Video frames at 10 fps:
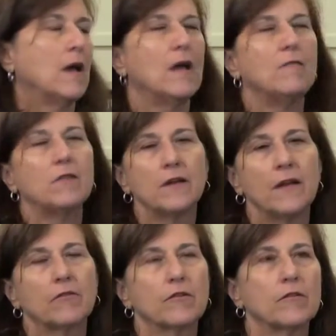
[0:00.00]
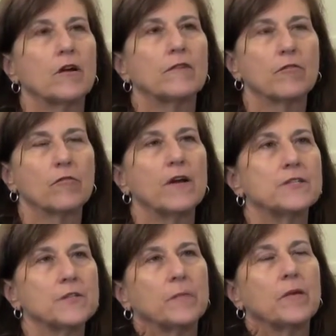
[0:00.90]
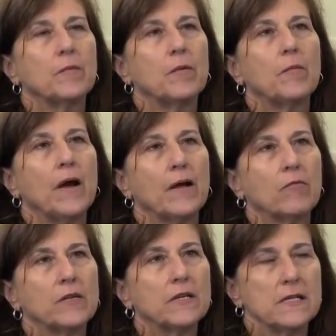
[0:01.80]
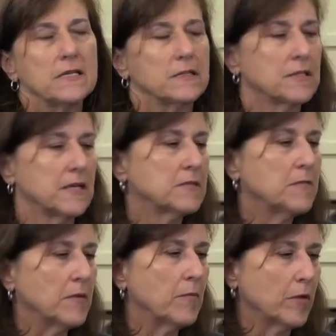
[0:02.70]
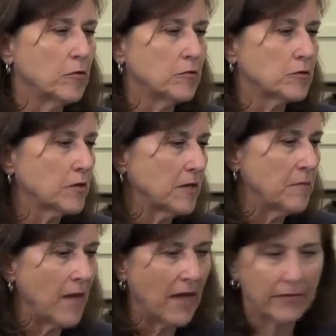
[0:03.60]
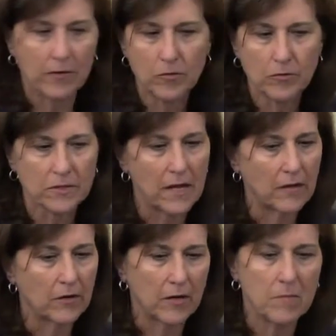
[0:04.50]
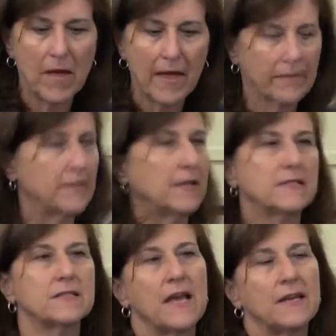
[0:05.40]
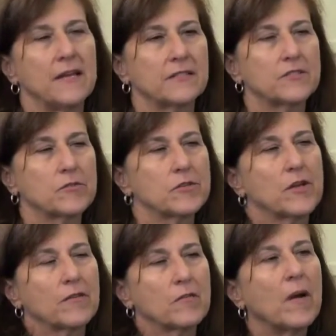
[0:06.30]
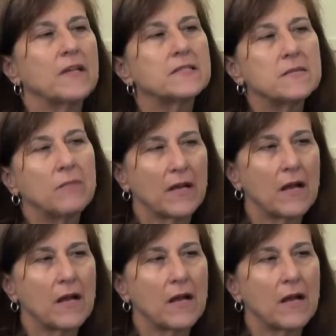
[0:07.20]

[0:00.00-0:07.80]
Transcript: I would have never thought of arranging people by we did an assessment, but who's good in math and who's not good in math, and they sat next to each other. It might seem like